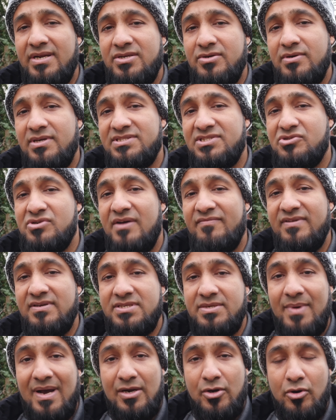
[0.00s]
going to do is travel
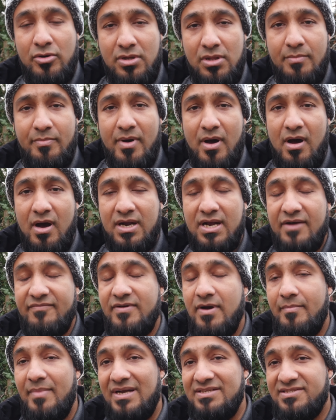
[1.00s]
to my local park.
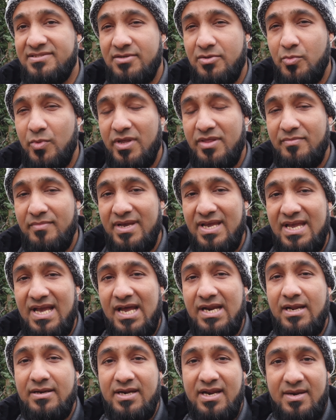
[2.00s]
I've got my son with me
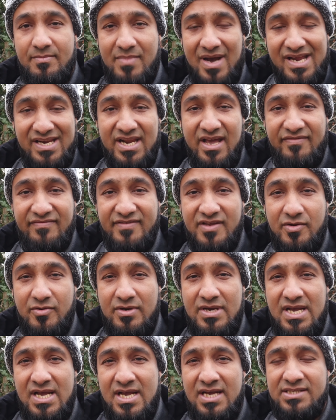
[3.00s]
and my
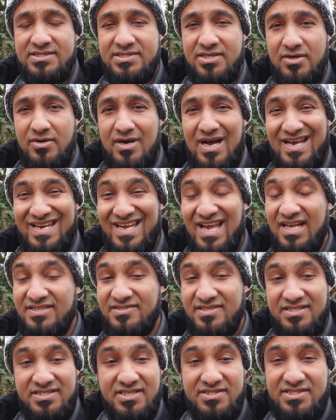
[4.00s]
nephew. So
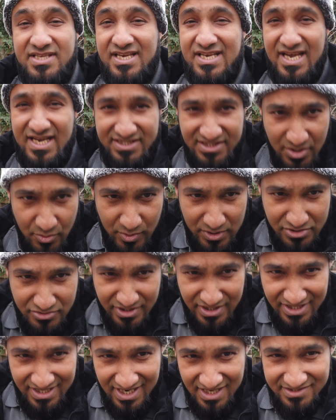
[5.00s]
yes, and just in case you're
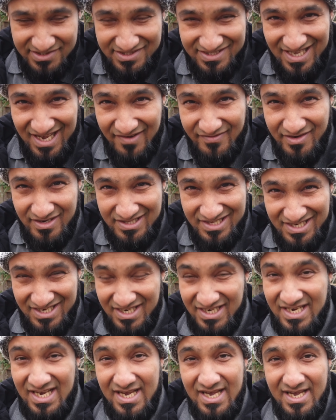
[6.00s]
wondering, yes, I've got
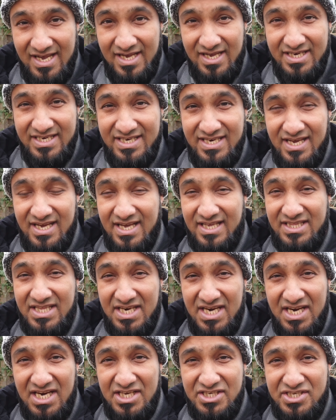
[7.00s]
the
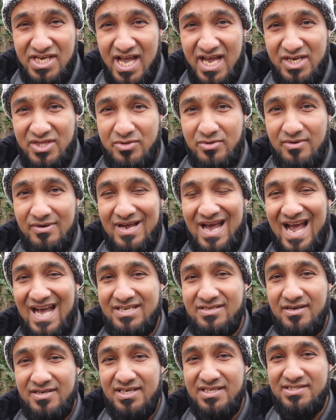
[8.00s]
Delish Ertul
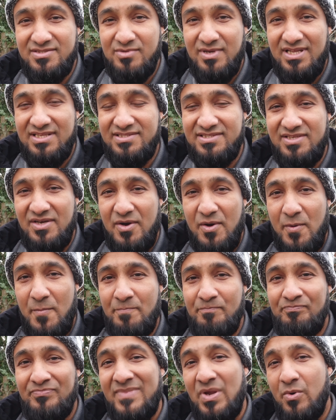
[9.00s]
hat on as well.
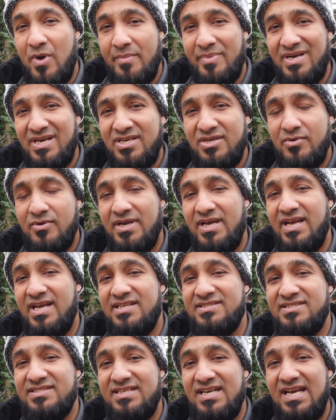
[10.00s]
So what I'm going to do
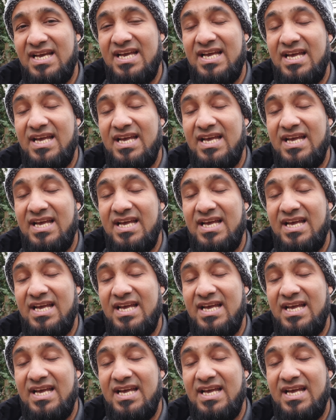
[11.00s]
is